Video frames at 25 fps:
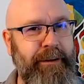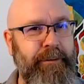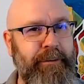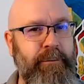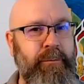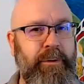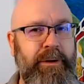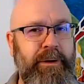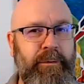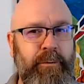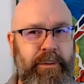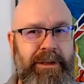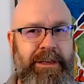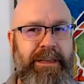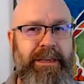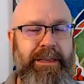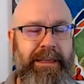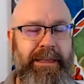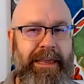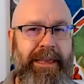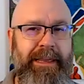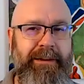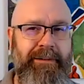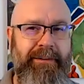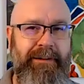when we
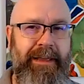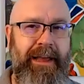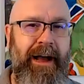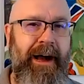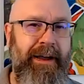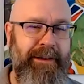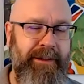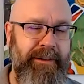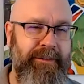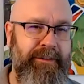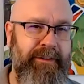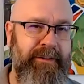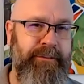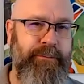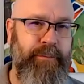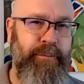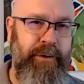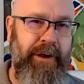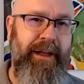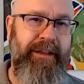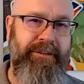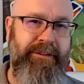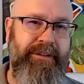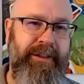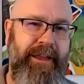engage God in this
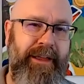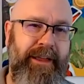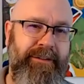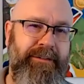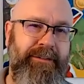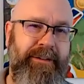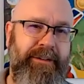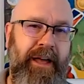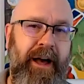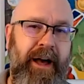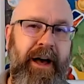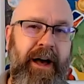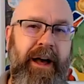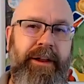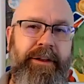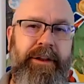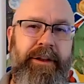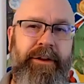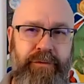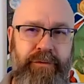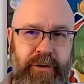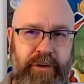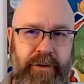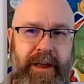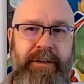process.
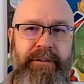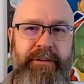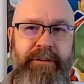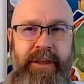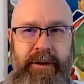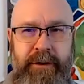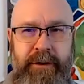God drives